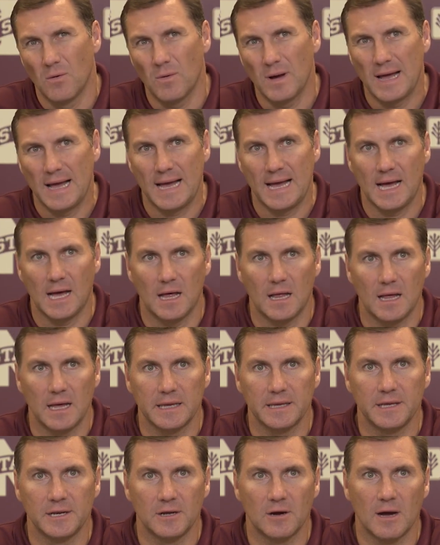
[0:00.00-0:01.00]

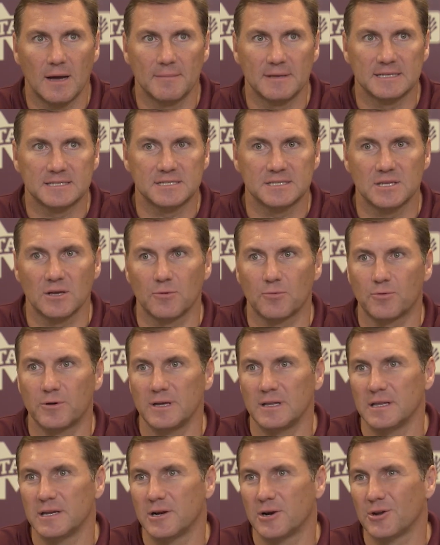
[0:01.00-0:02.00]
Well, you know, I mean, it's still
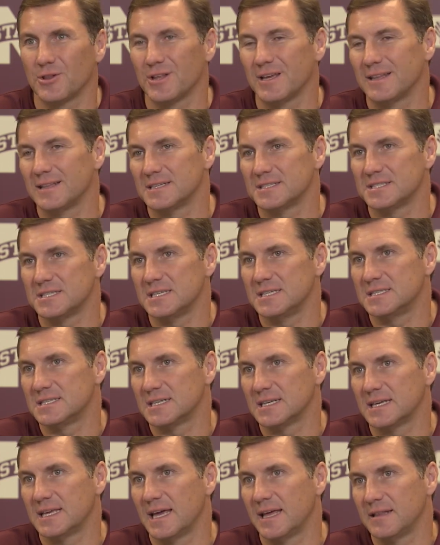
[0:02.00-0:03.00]
really early in the
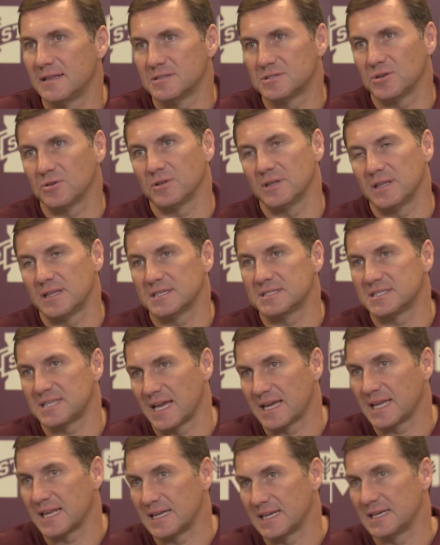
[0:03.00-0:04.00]
season. Again, it's only the
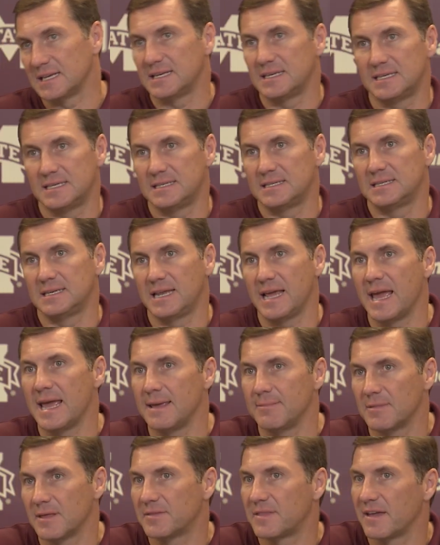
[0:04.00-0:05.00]
second
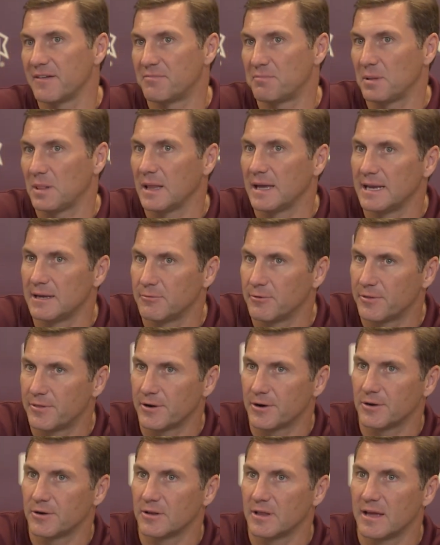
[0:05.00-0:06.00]
game that they've played with
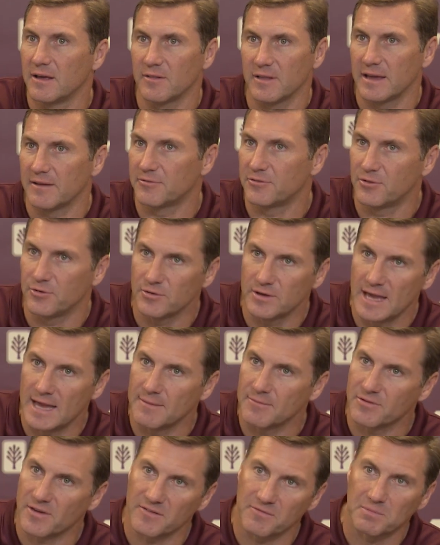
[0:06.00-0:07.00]
their they only have two
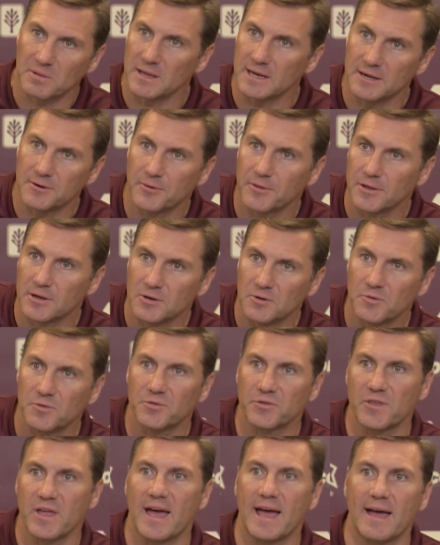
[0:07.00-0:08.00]
games they've played with a new
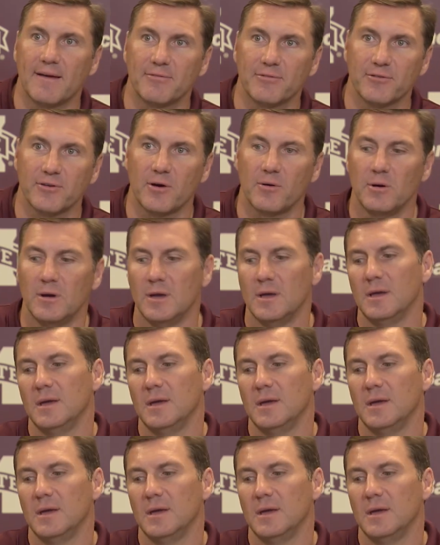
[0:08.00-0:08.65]
staff. So